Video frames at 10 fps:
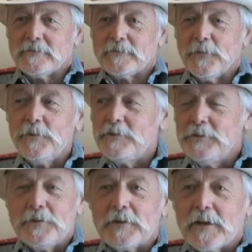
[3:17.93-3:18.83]
What would you
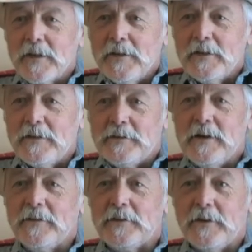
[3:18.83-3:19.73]
do? You're a kid and you're
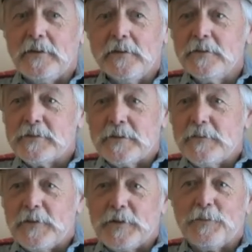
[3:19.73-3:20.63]
out there and you lose
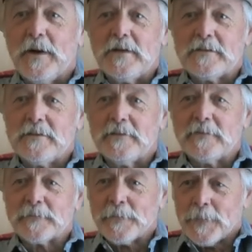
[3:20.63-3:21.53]
everything, you're by yourself.
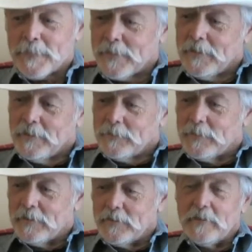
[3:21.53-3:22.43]

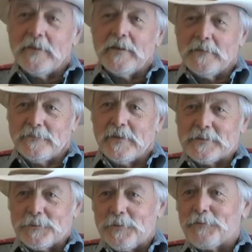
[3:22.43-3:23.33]
Well, and then I
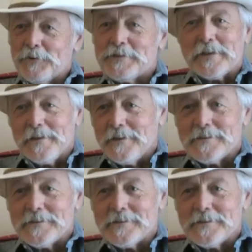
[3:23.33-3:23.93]
said, well, first thing, you need a